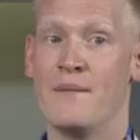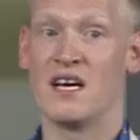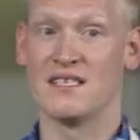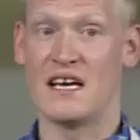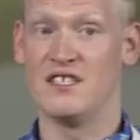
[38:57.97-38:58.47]

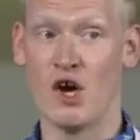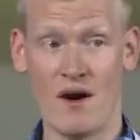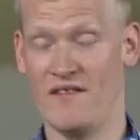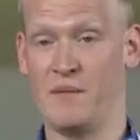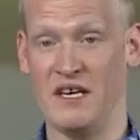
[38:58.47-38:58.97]
because I don't
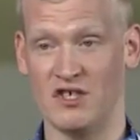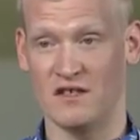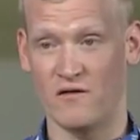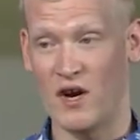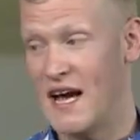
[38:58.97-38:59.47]
have the
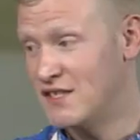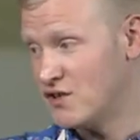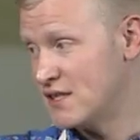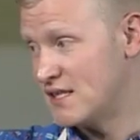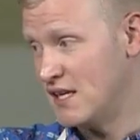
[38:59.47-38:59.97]
patience for it, as you
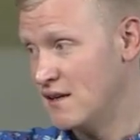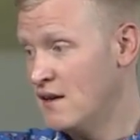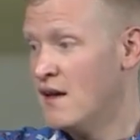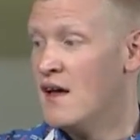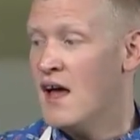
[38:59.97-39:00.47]
could see.
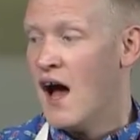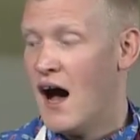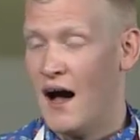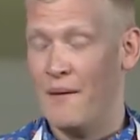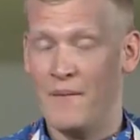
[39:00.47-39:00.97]

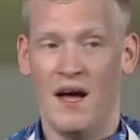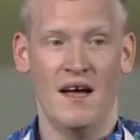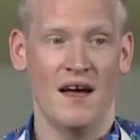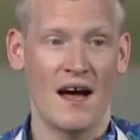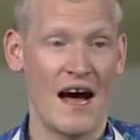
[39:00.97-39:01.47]
I
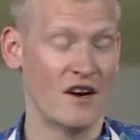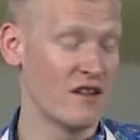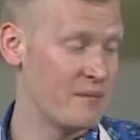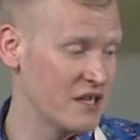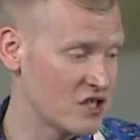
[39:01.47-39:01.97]
don't have
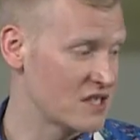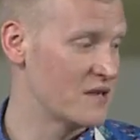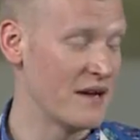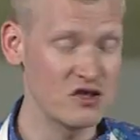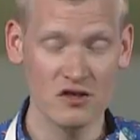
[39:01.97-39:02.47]
the patience to
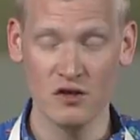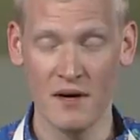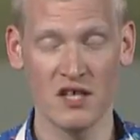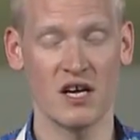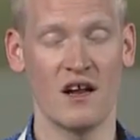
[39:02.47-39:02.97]
measure too
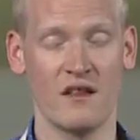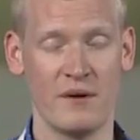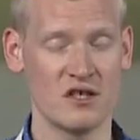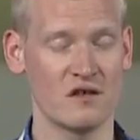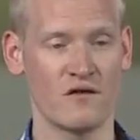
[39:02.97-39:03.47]
much. I don't have the
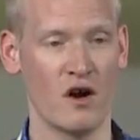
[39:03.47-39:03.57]
patience for